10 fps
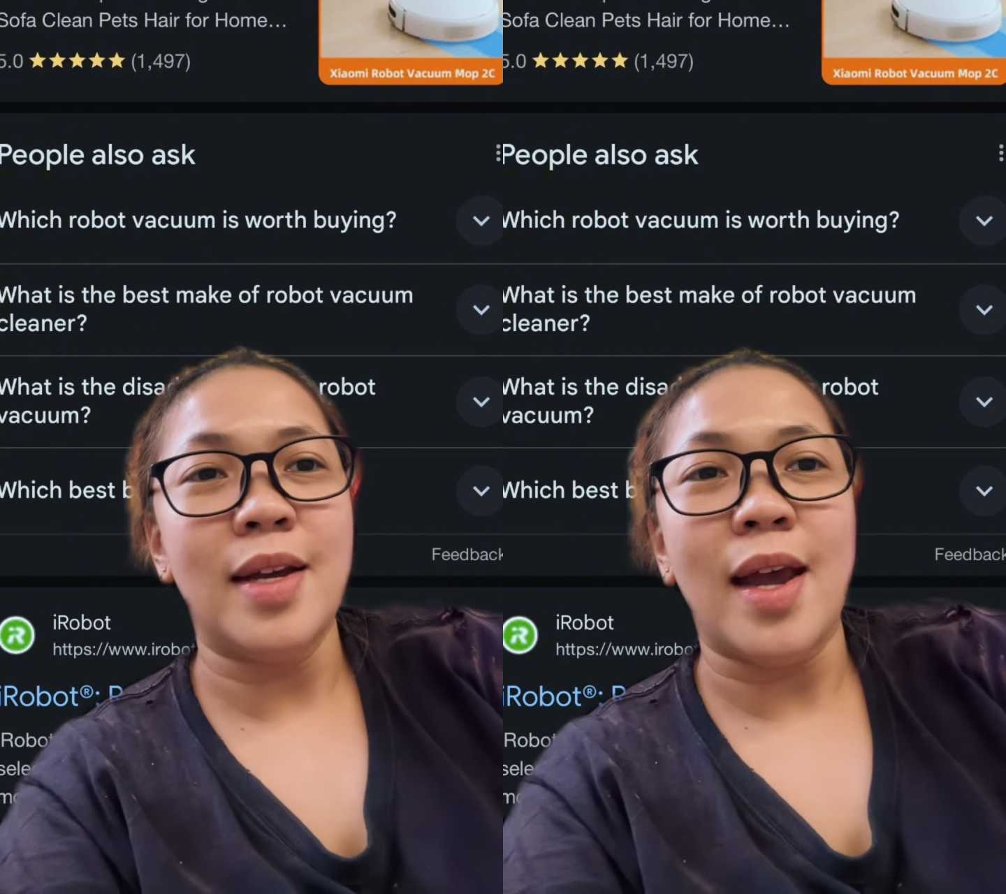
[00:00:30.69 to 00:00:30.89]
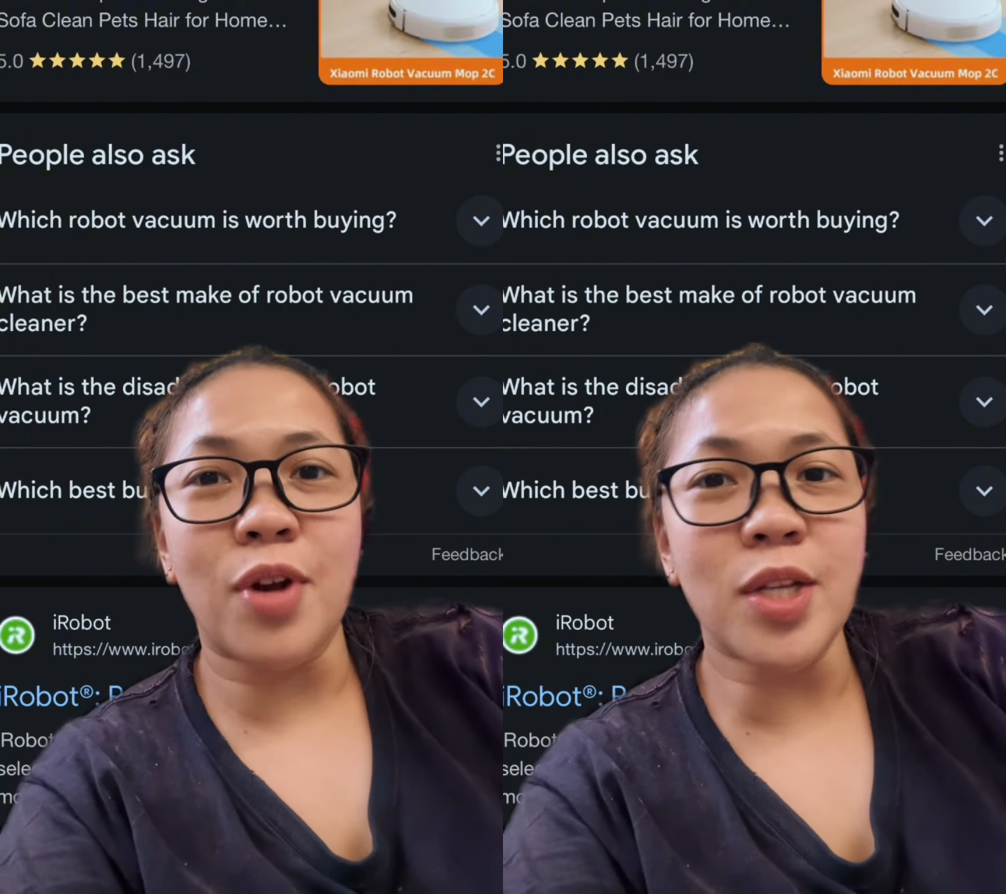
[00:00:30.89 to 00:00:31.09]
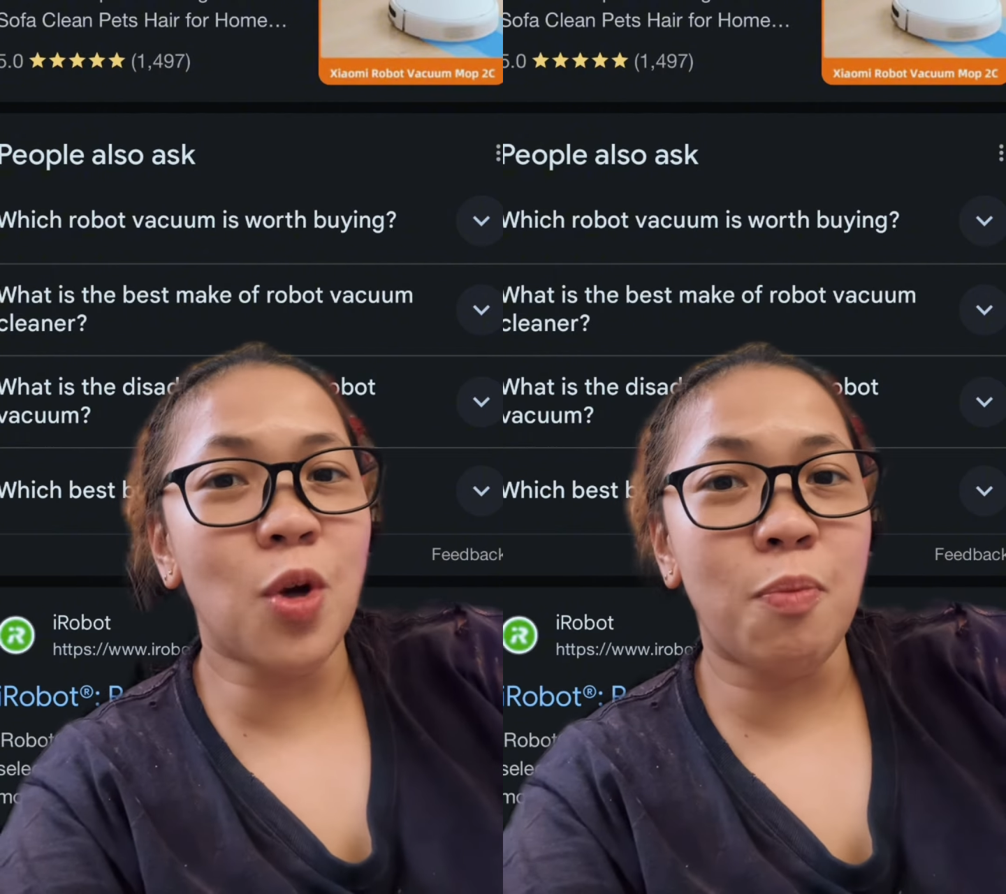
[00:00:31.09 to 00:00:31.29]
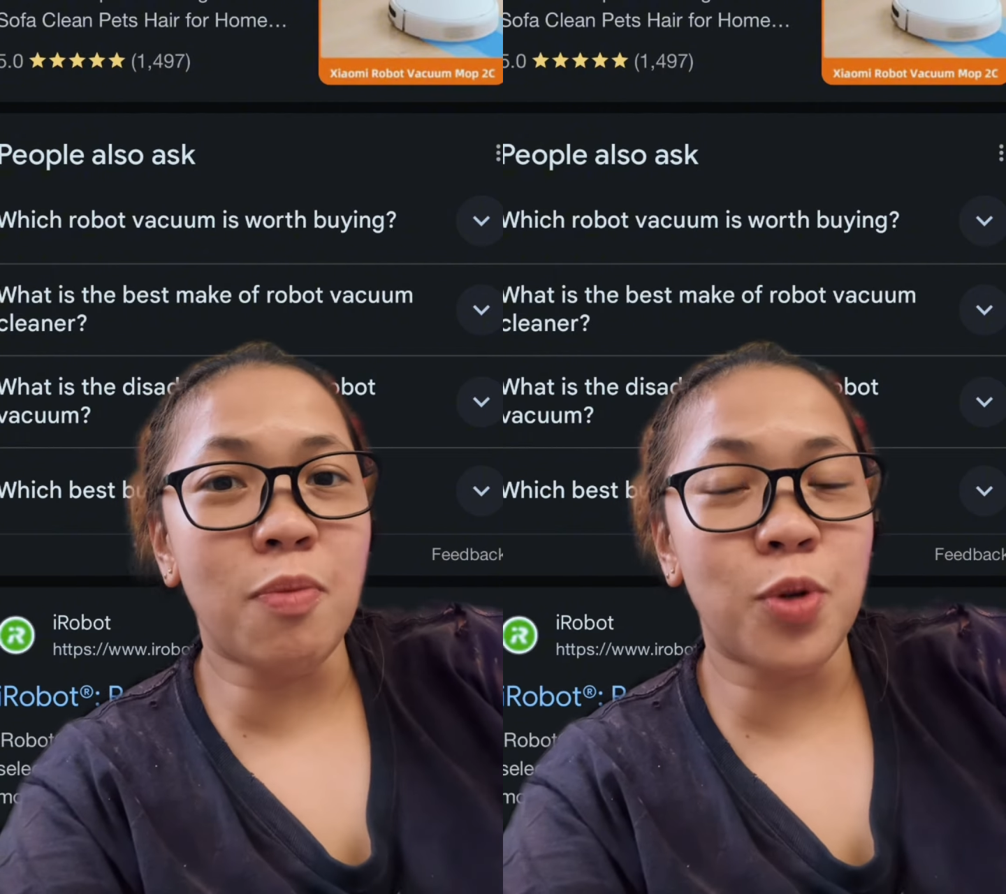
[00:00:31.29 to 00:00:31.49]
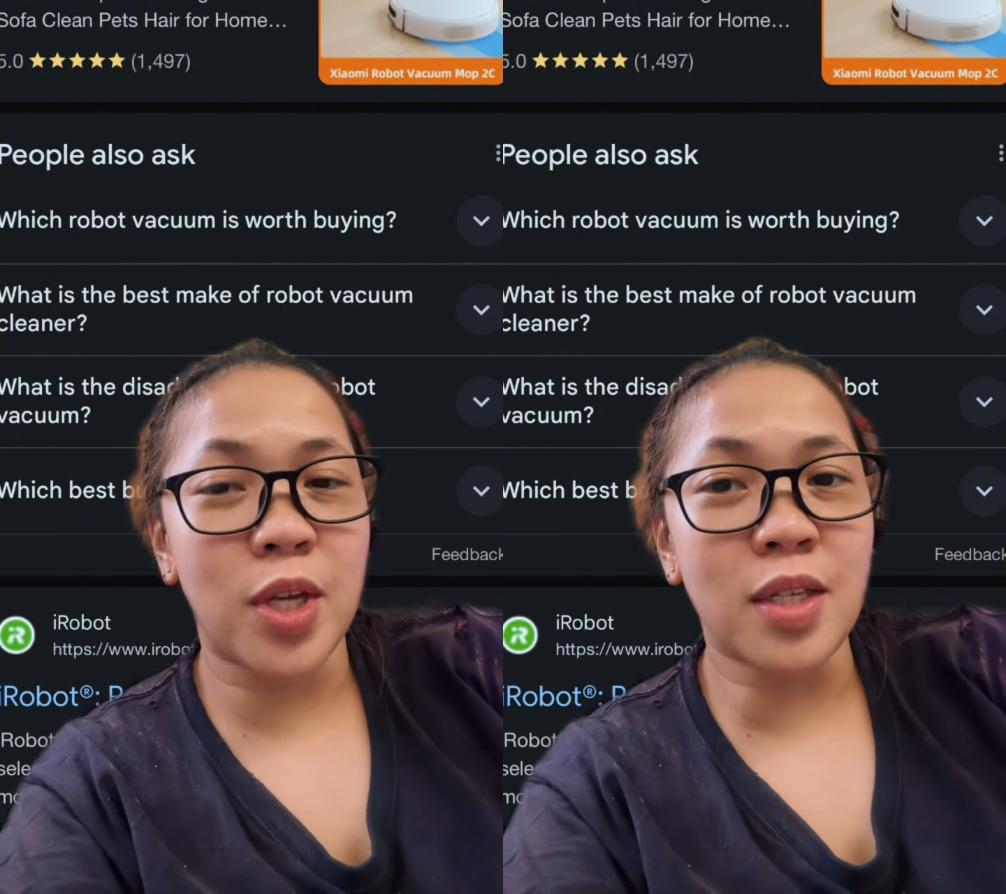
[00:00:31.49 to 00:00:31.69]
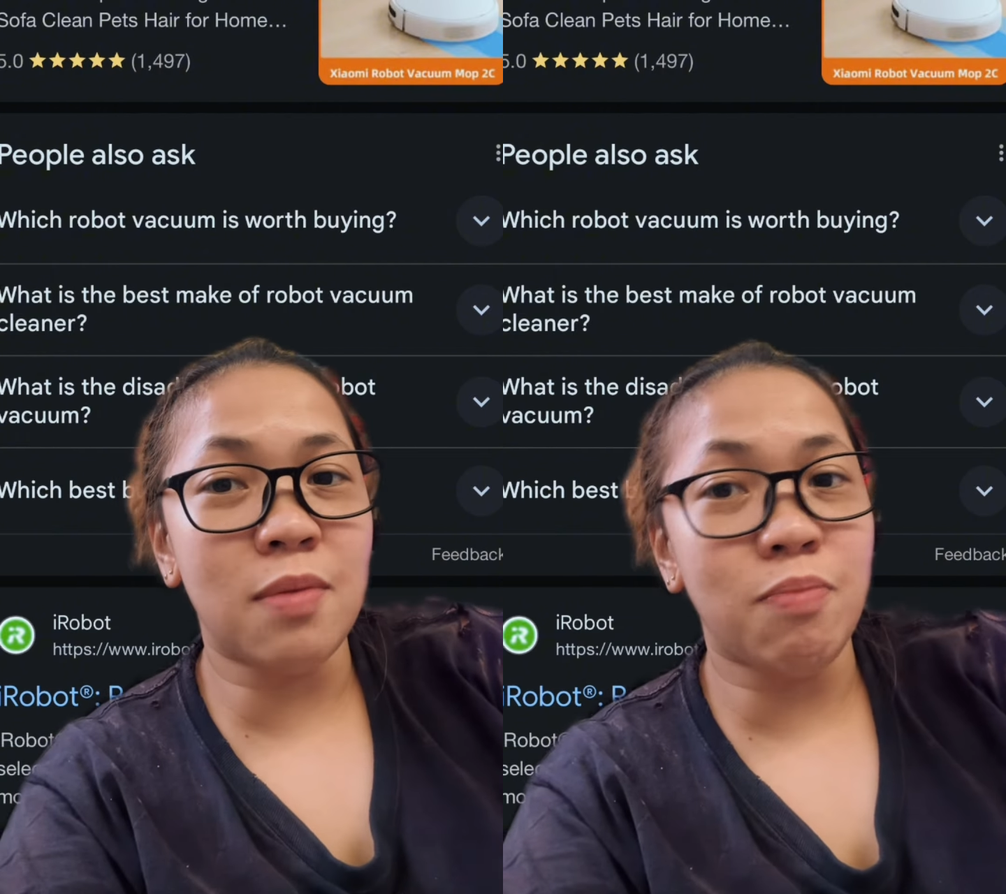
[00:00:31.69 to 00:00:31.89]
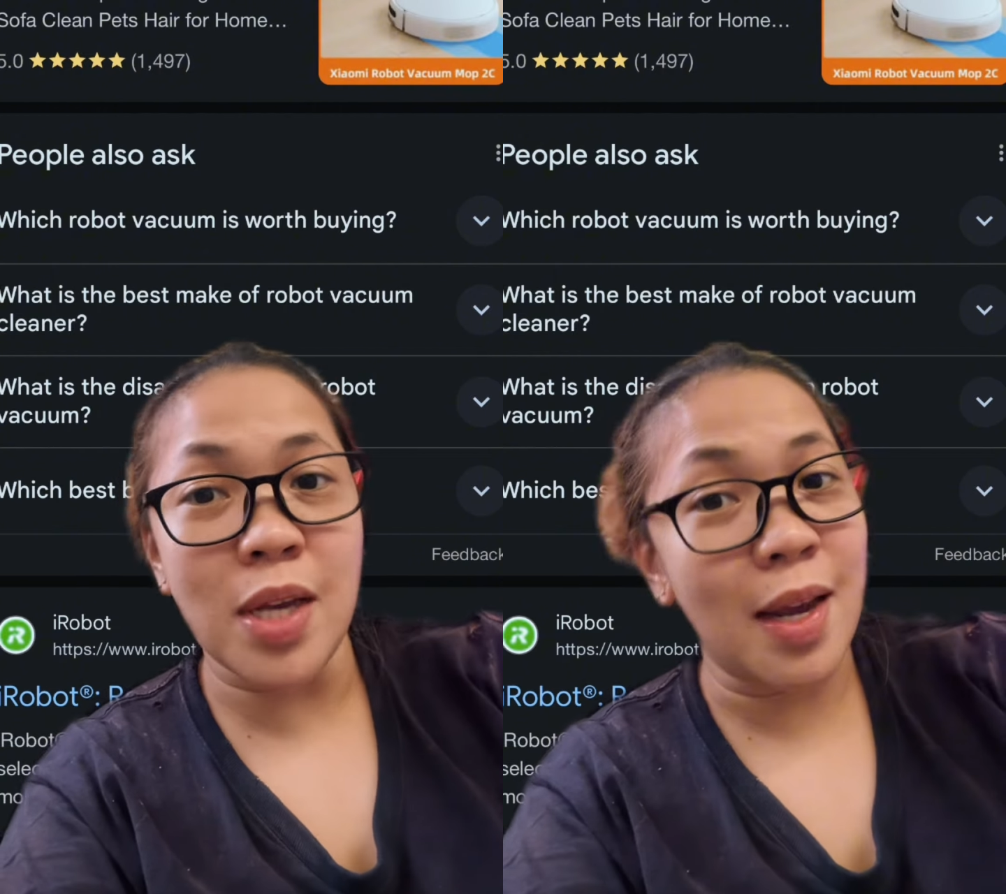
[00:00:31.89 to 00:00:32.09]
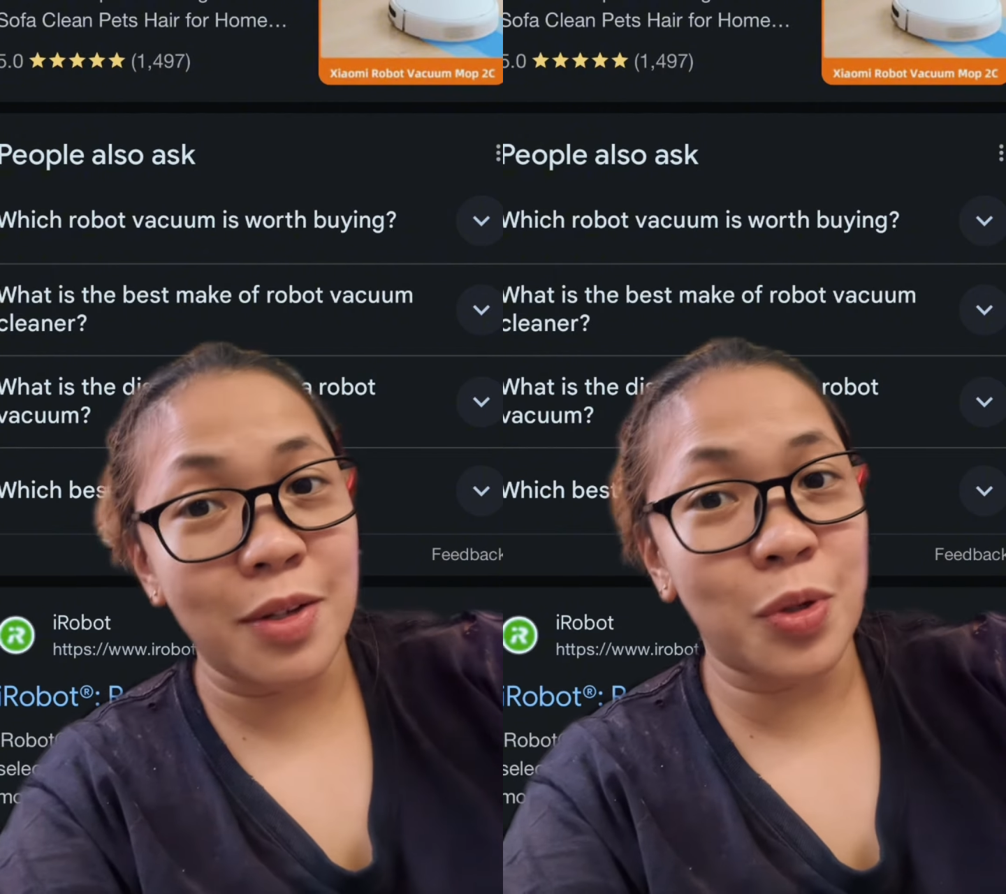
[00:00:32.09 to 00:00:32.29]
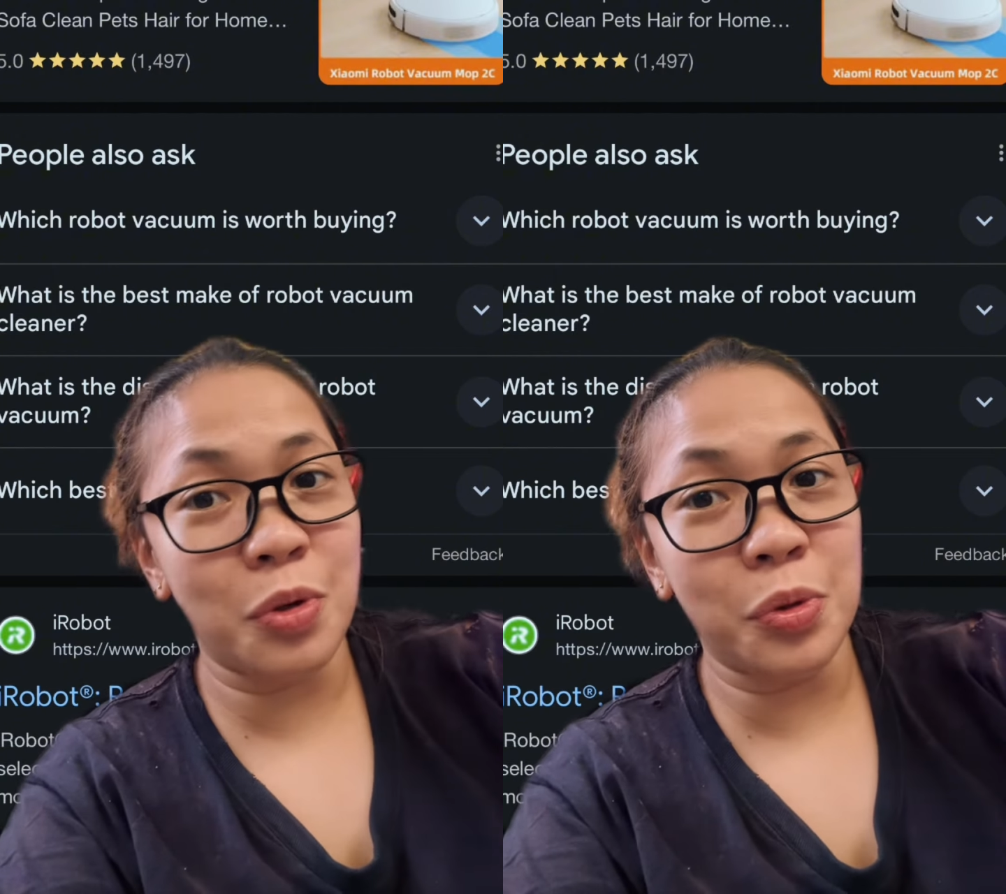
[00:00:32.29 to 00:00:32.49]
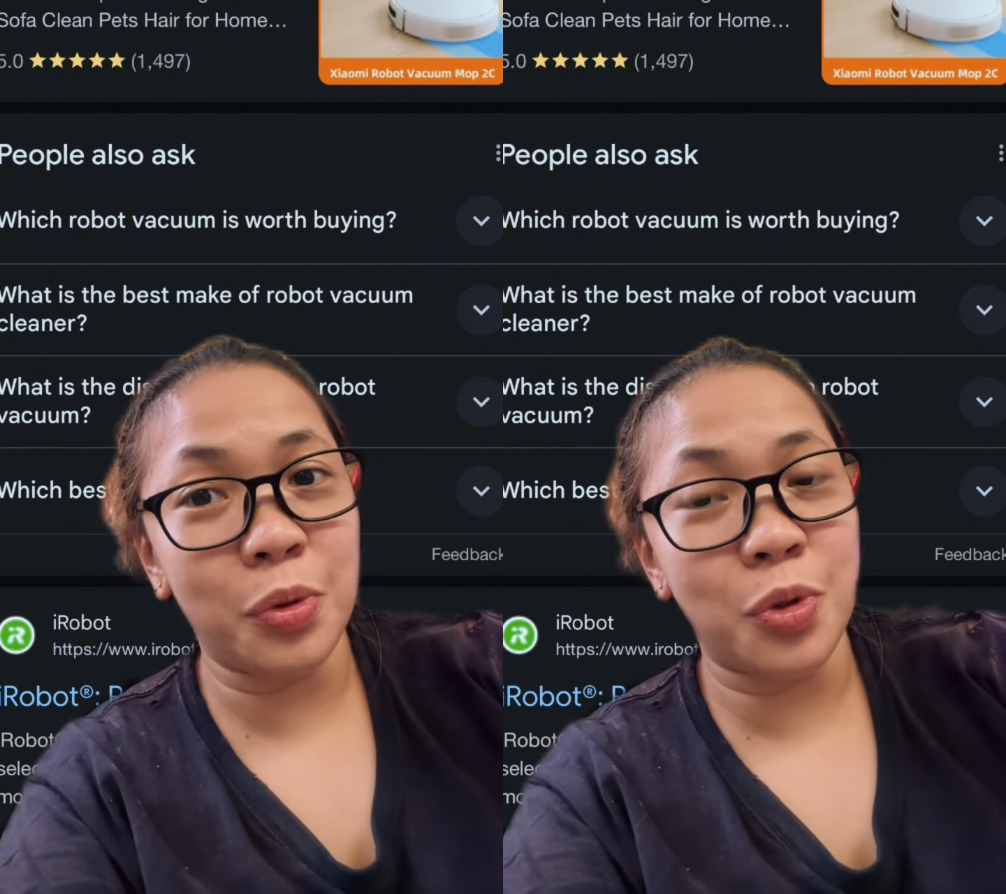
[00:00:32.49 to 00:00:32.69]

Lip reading: For SEO purposes, PA is gold.